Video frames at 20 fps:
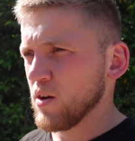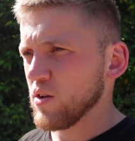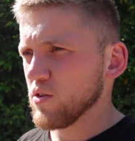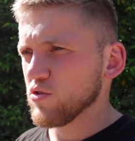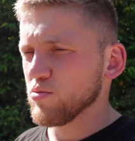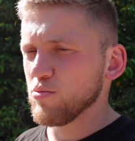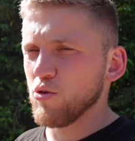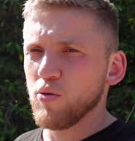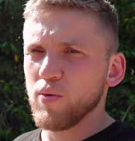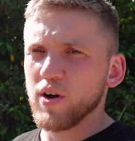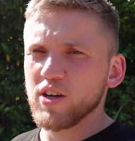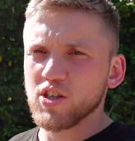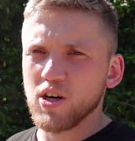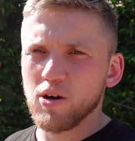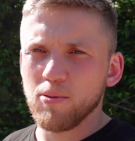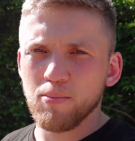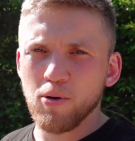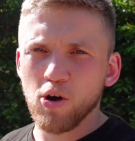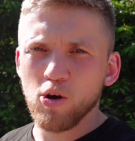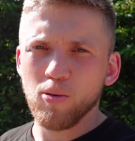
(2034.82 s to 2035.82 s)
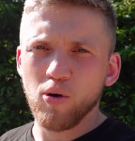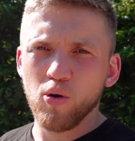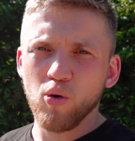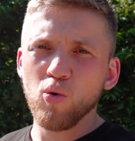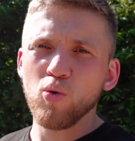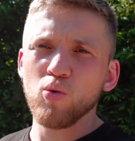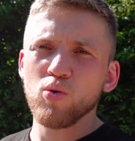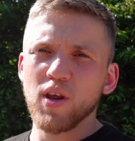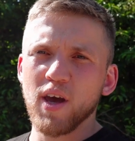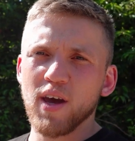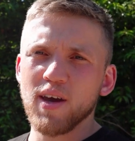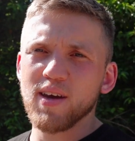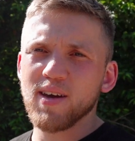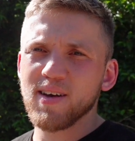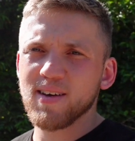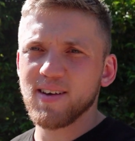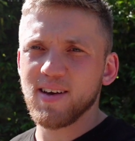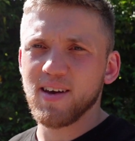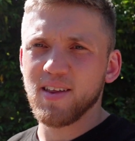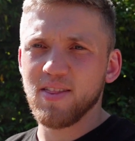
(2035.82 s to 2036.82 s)
Tomorrow we're actually out mobile all day
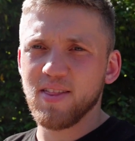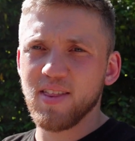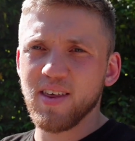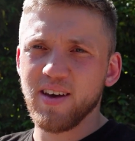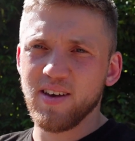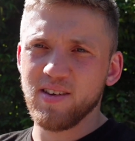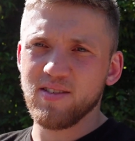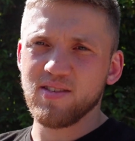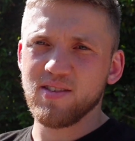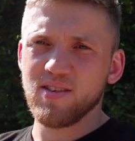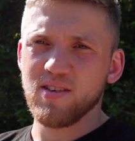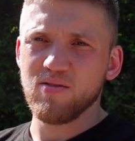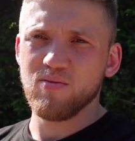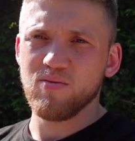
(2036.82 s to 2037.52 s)
in this